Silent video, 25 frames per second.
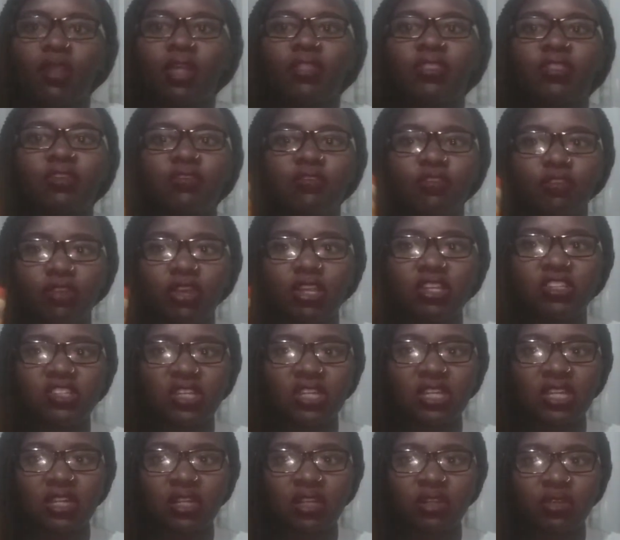they're very
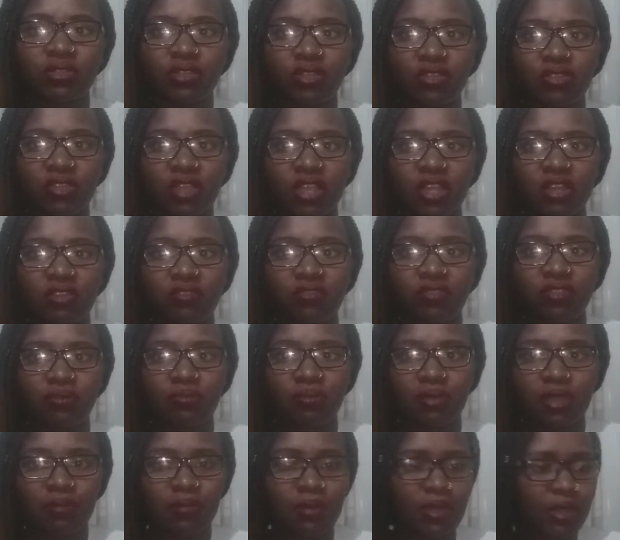gentle on the skin of the
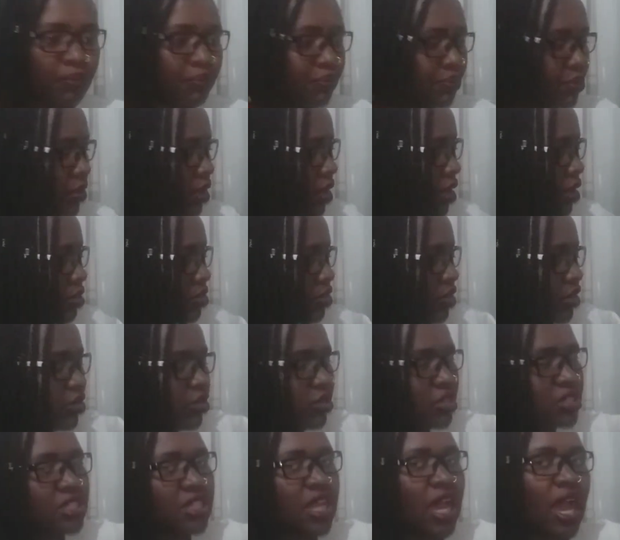baby. They
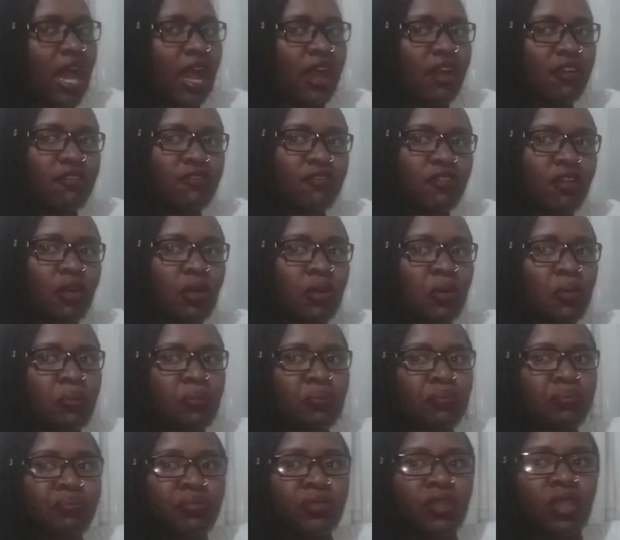don't have
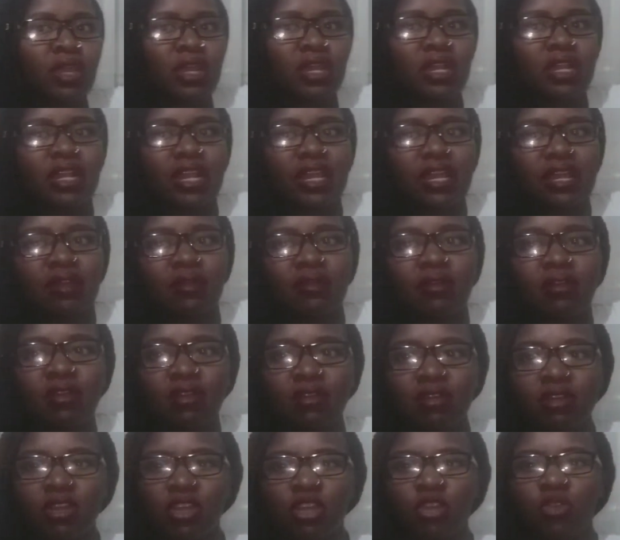like
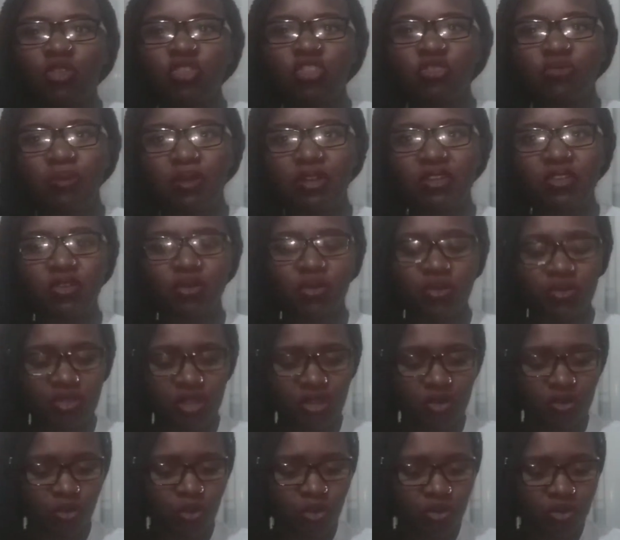huge particles
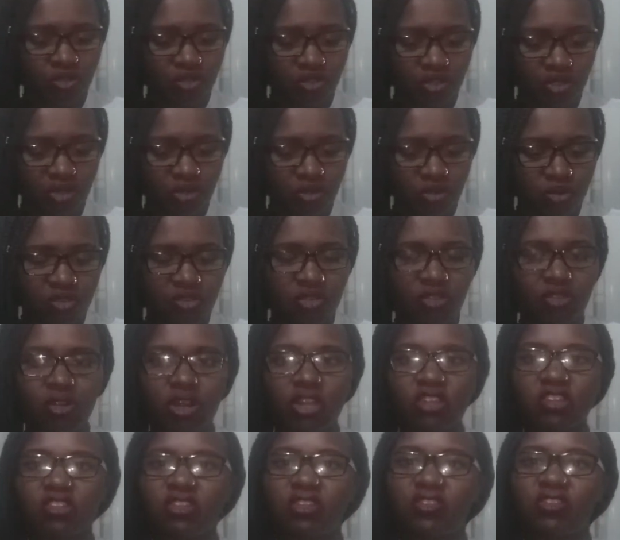that could
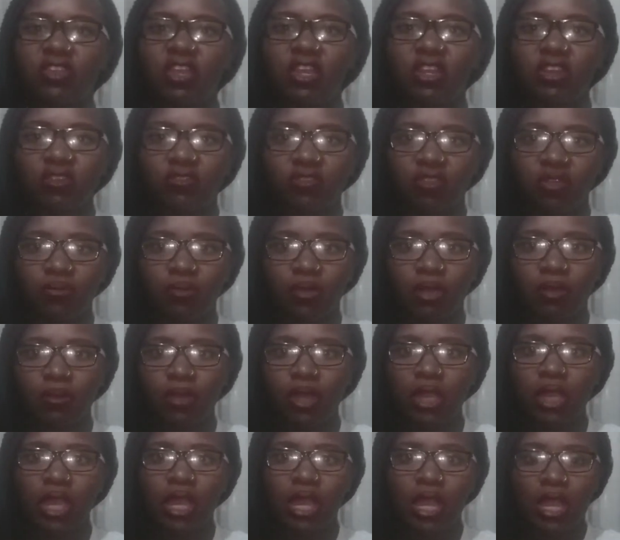scratch the skin of the
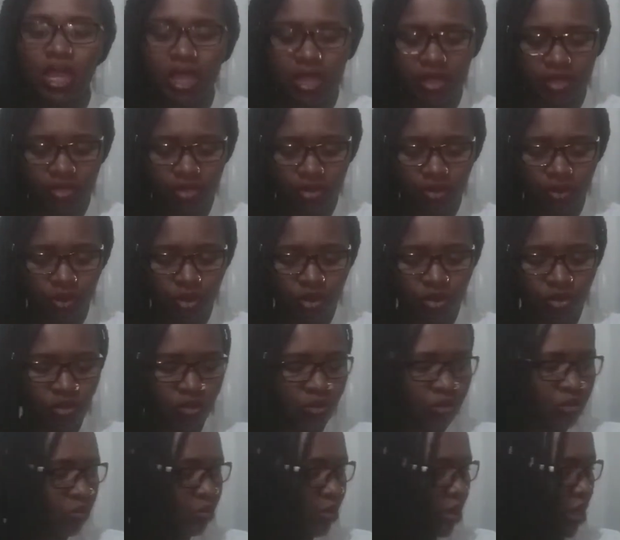baby. When
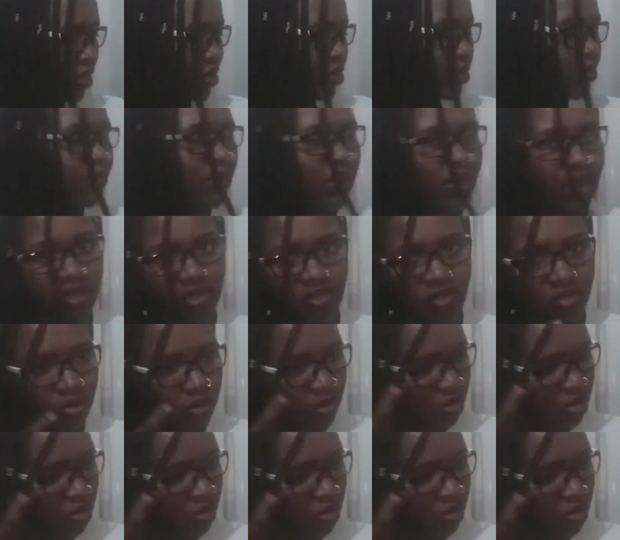you make the paste,